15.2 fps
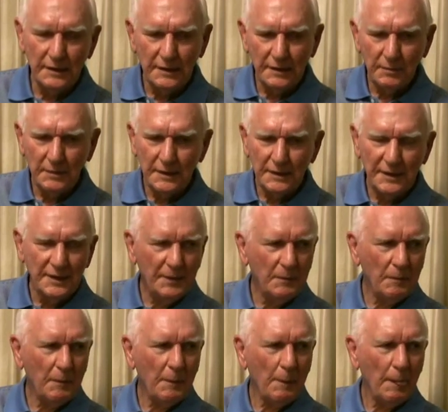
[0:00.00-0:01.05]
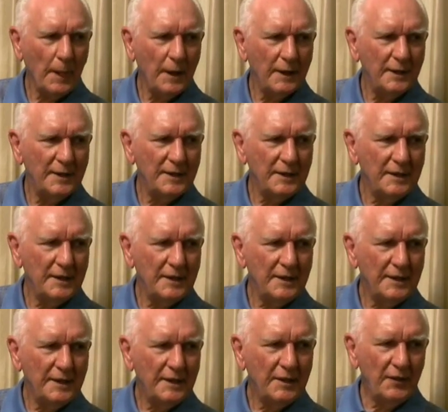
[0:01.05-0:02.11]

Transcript: Were they were they taking them from the?